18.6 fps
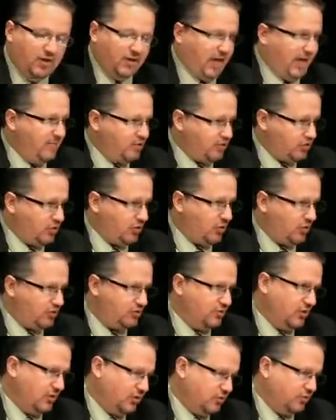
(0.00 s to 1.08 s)
he came ashore
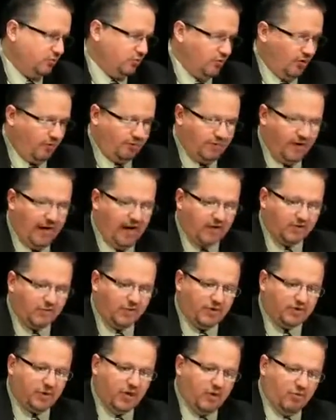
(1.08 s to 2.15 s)
to blow up
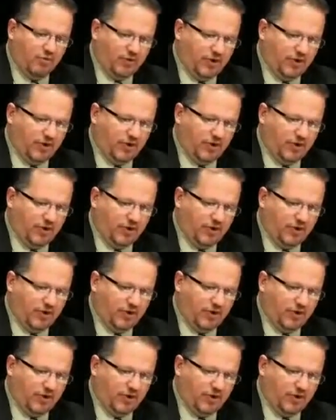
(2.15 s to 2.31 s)
factories.